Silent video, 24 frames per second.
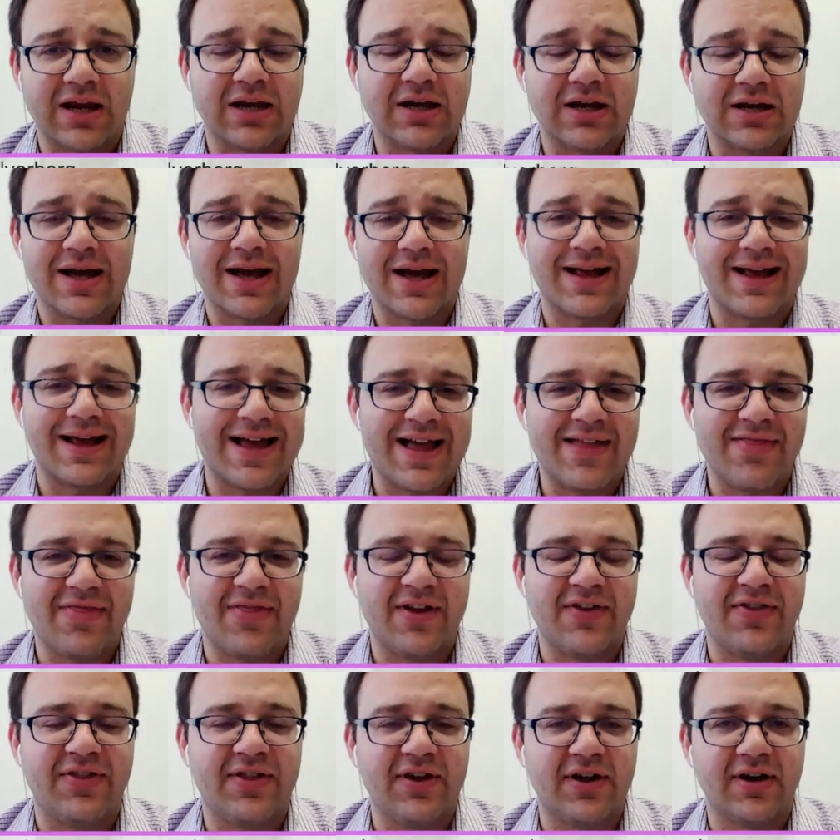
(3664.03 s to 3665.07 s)
taking
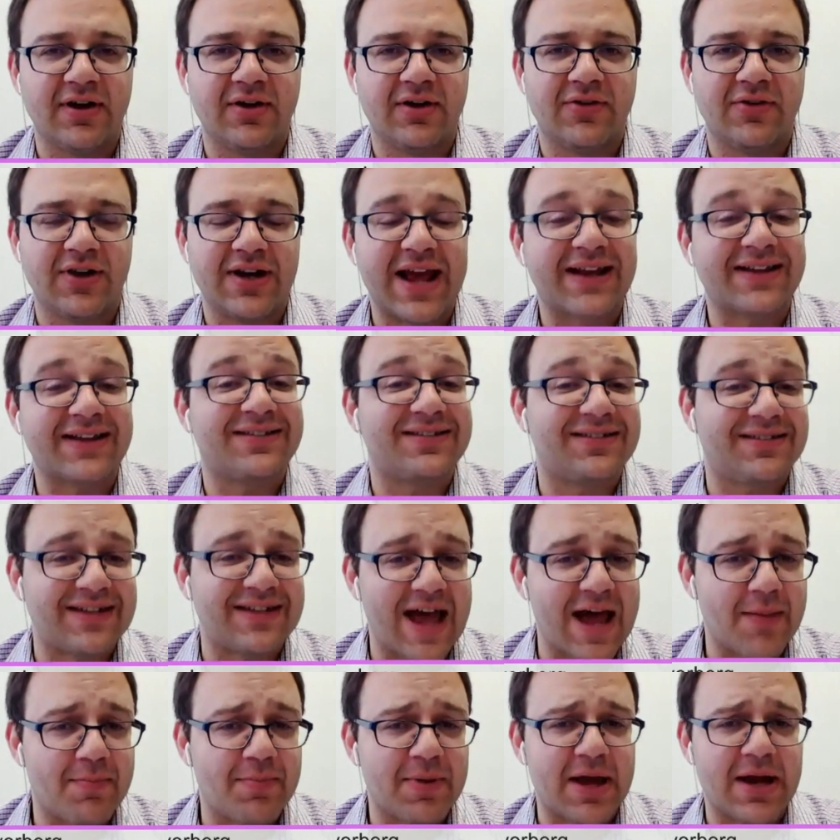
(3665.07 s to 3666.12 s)
the
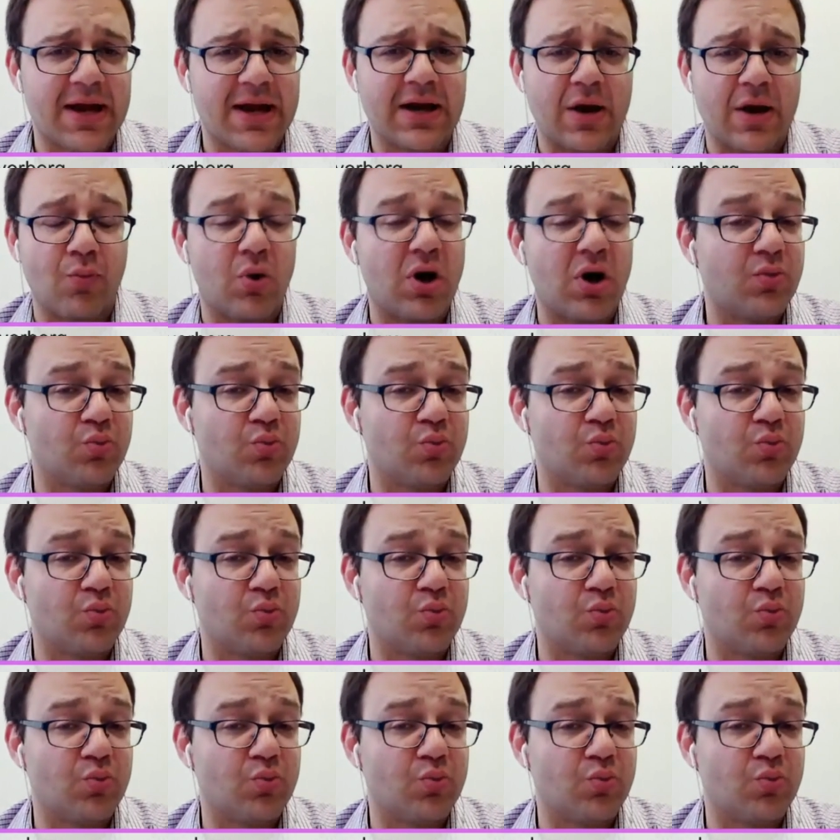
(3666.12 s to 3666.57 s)
next step,